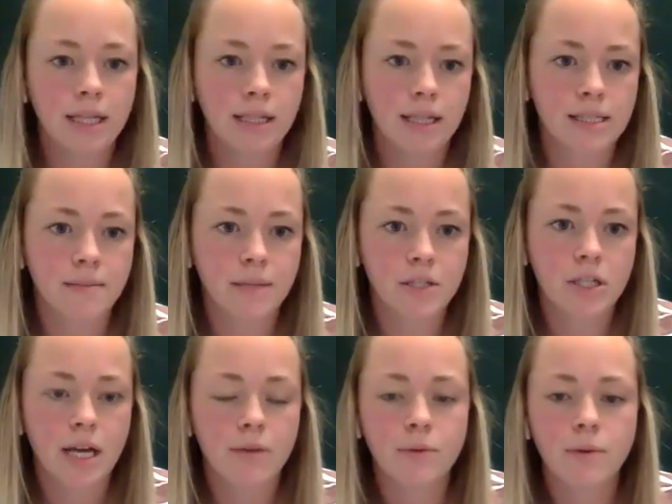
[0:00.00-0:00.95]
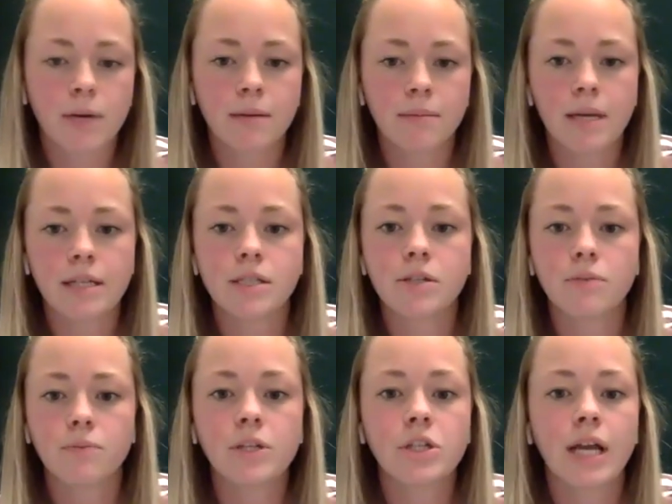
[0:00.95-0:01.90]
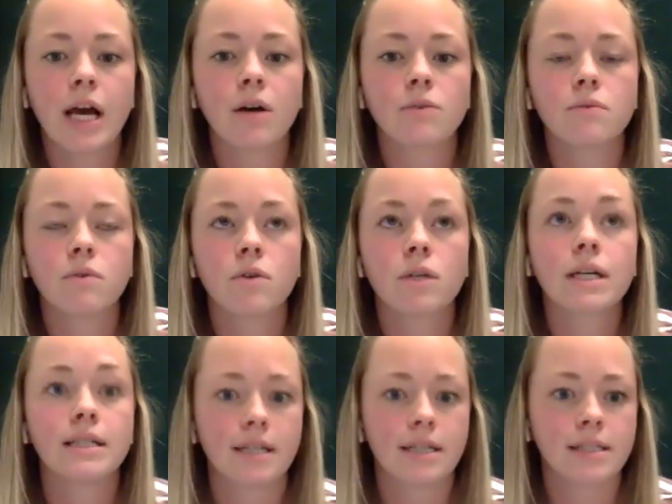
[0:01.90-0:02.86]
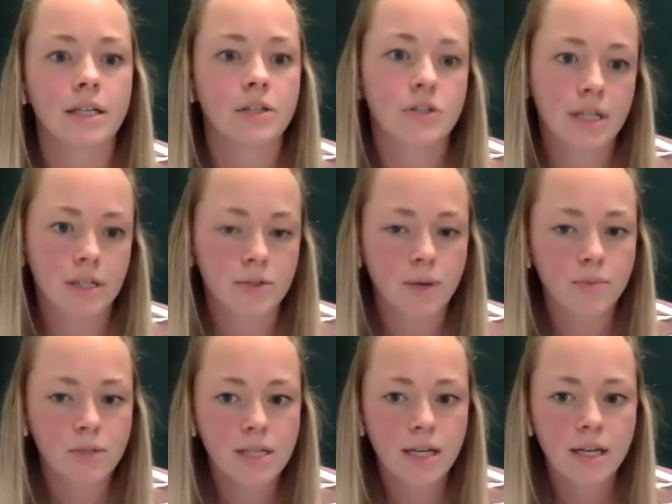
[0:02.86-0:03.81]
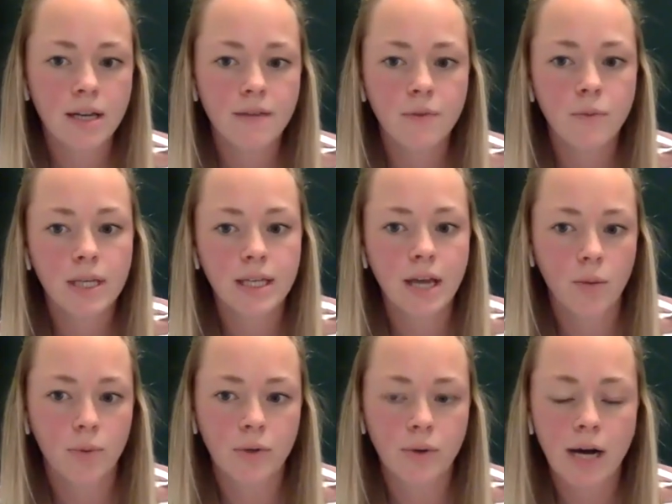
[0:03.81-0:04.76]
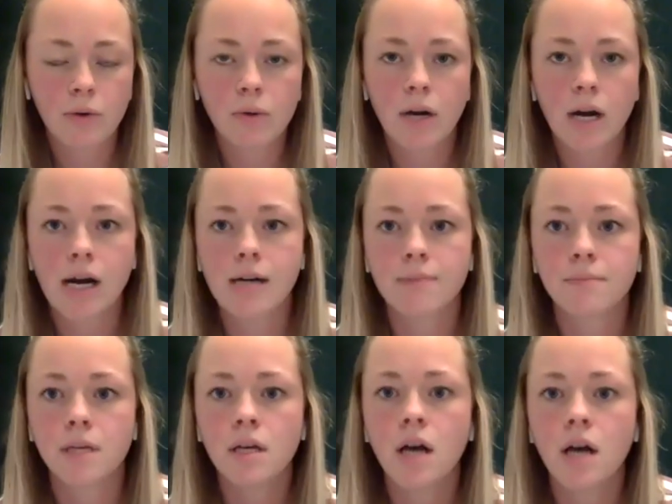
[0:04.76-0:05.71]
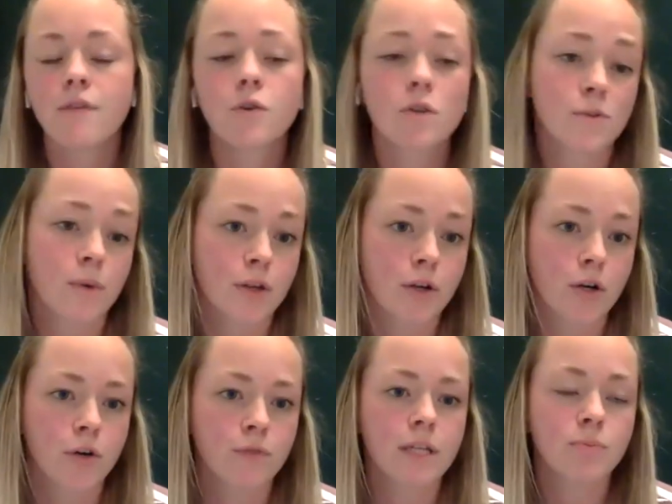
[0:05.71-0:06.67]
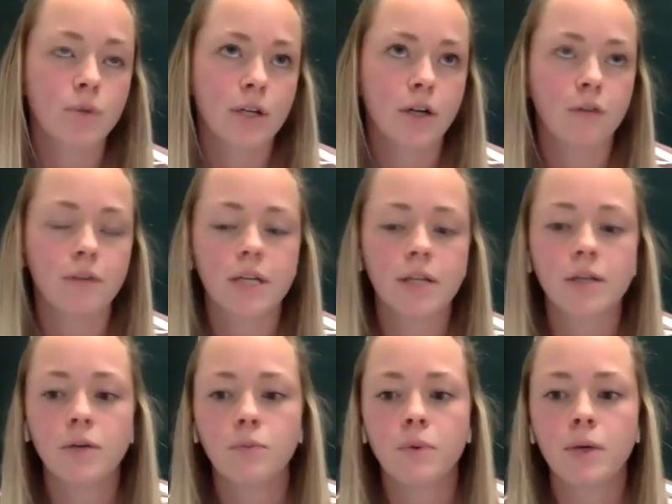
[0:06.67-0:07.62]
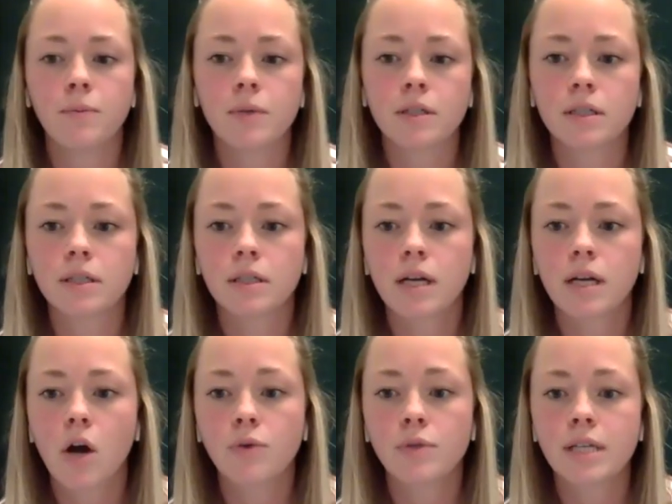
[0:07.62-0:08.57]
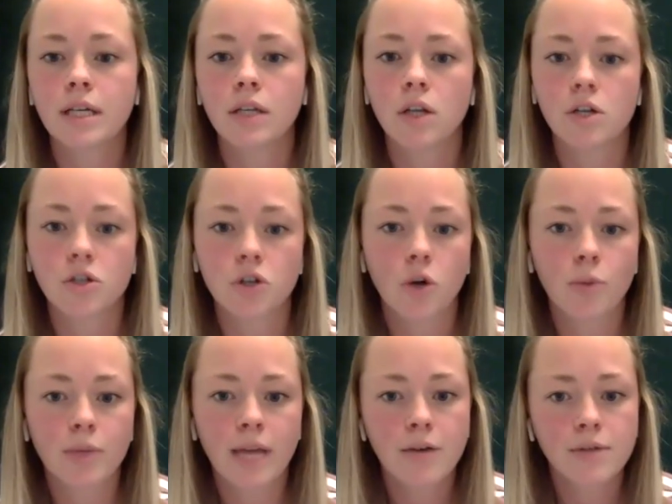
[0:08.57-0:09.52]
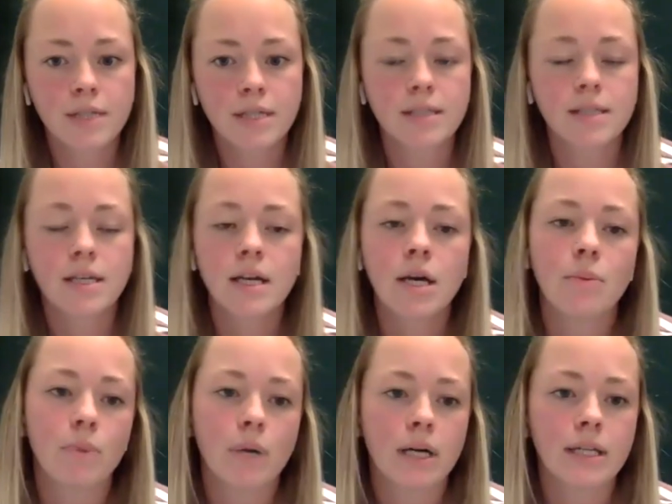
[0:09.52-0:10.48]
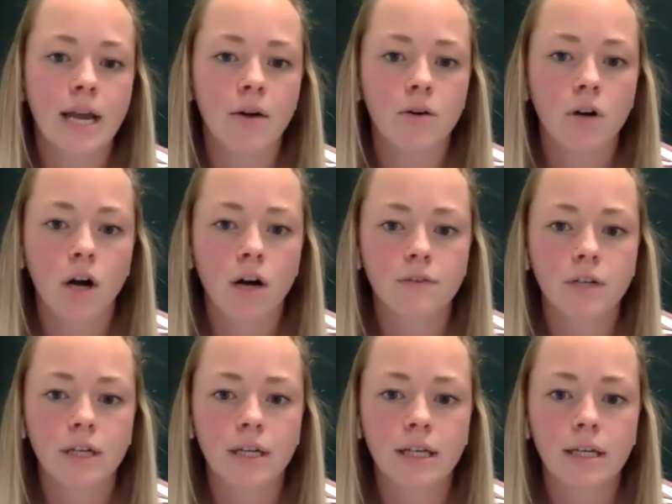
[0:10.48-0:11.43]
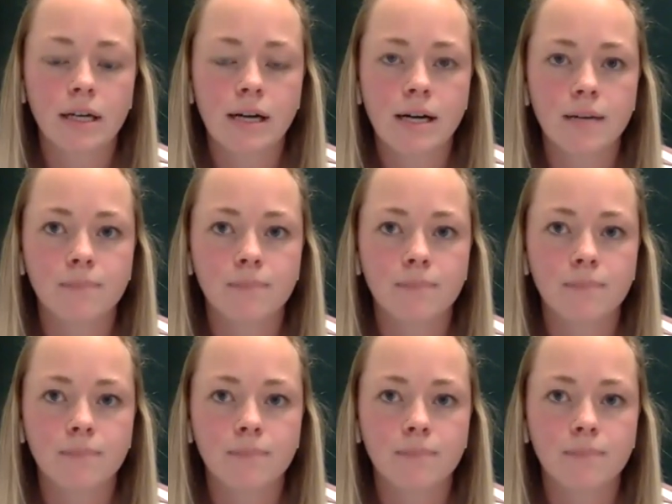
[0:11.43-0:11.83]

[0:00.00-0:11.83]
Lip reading: like Lexy mentioned, I would recommend reaching out or contacting your sales representative, and we can help you out. Of course, with COVID, pre-COVID, we were hosting larger open houses, but now we're offering,